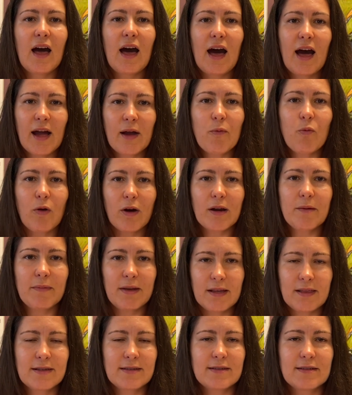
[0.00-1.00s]
I want to
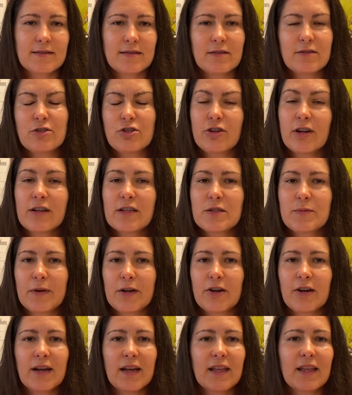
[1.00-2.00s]
make this as
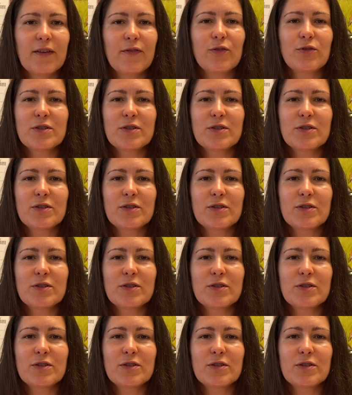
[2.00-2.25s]
transparent and give